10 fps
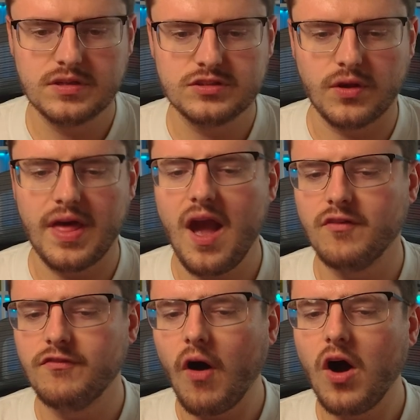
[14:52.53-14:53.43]
So they
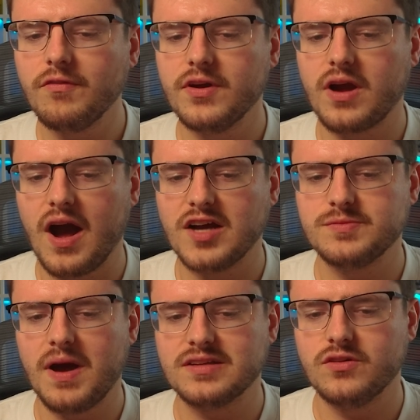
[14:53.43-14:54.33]
evolve their
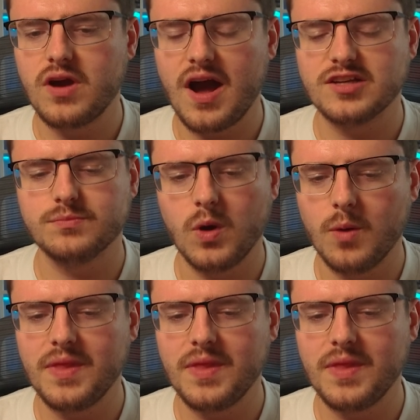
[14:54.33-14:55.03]
Cosmog to a Cosmoem.